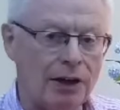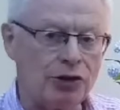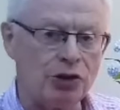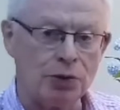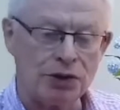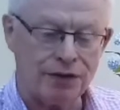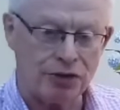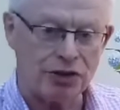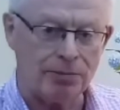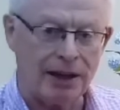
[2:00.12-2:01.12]
Jewish
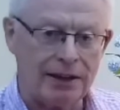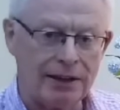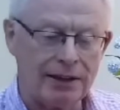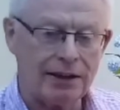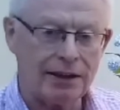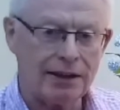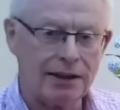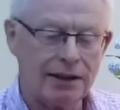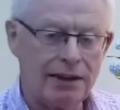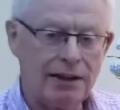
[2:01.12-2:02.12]
fisherman,
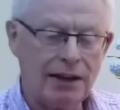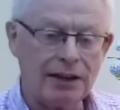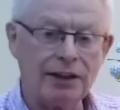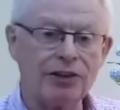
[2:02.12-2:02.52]
and the